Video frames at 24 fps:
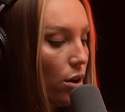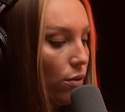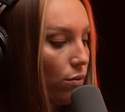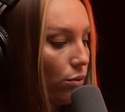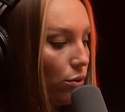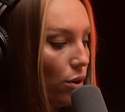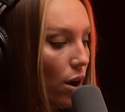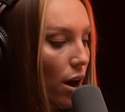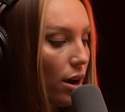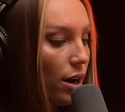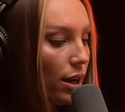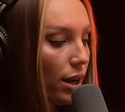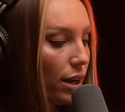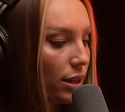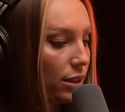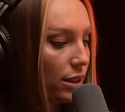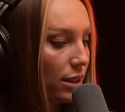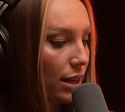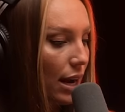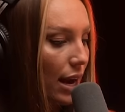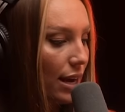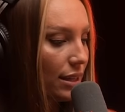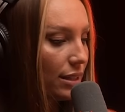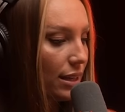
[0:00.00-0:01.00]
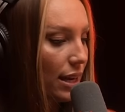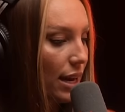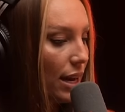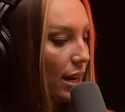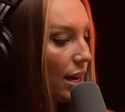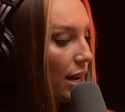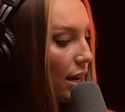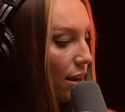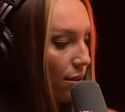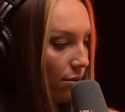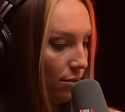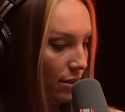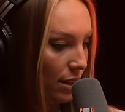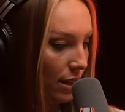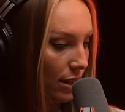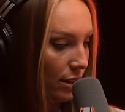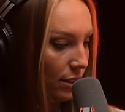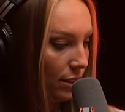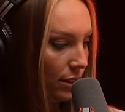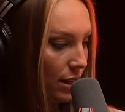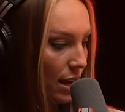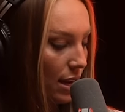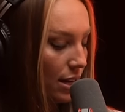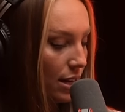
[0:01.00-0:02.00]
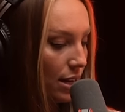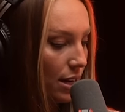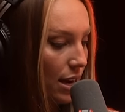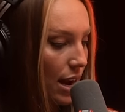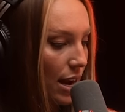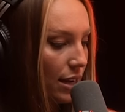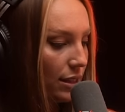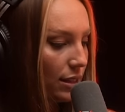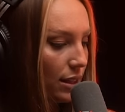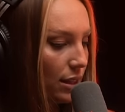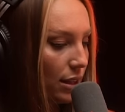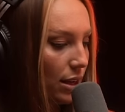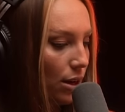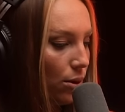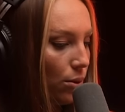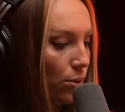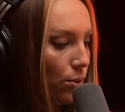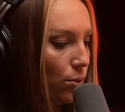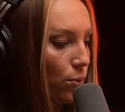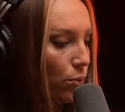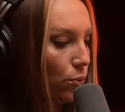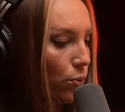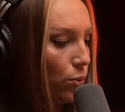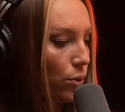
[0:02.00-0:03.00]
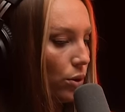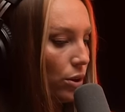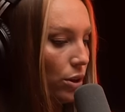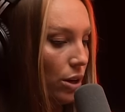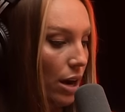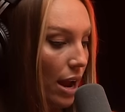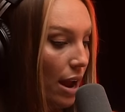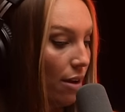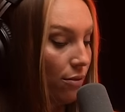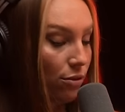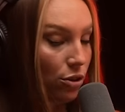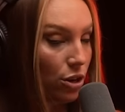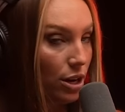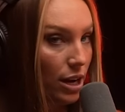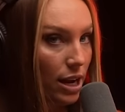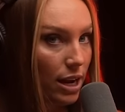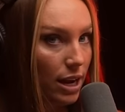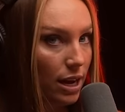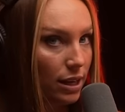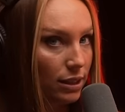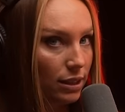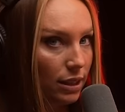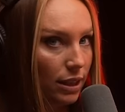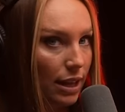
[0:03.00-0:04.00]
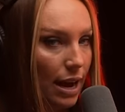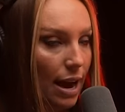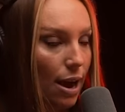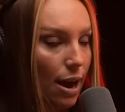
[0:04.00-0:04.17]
Veronica denies any of this and denies that there were ever any guns at the